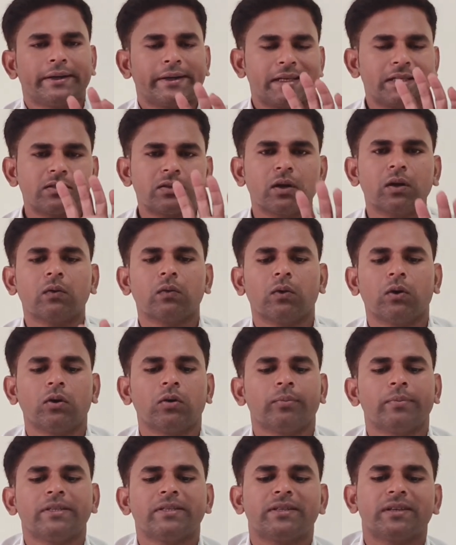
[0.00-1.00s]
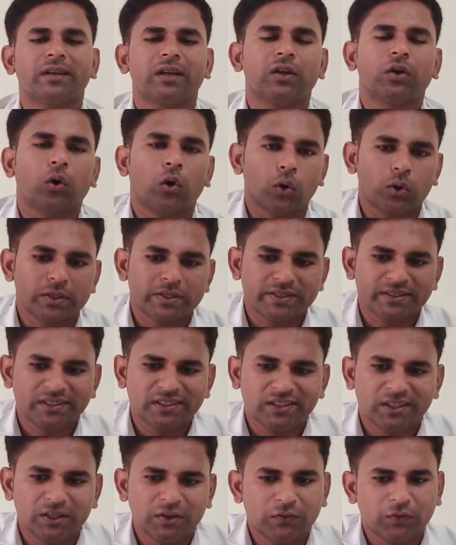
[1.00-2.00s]
rational word basically
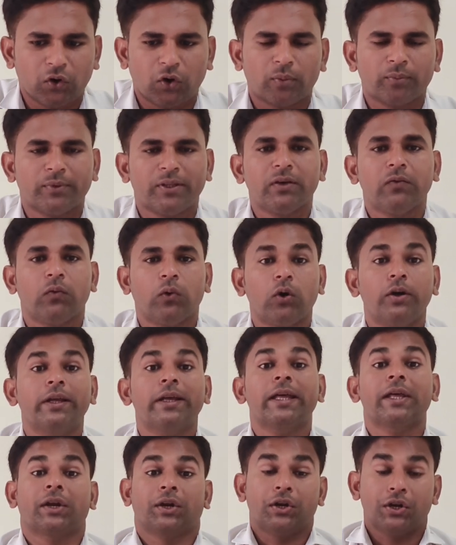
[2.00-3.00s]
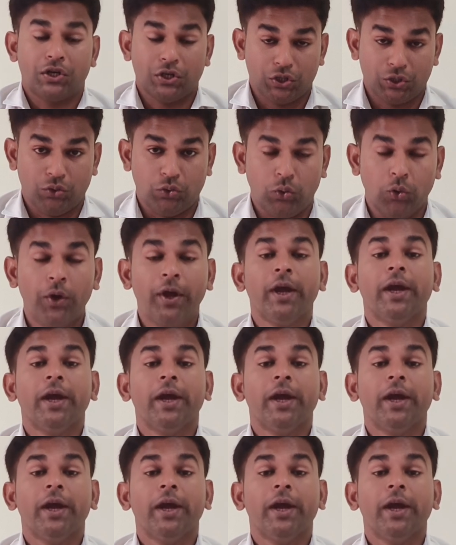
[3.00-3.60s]
originated from the word ratio.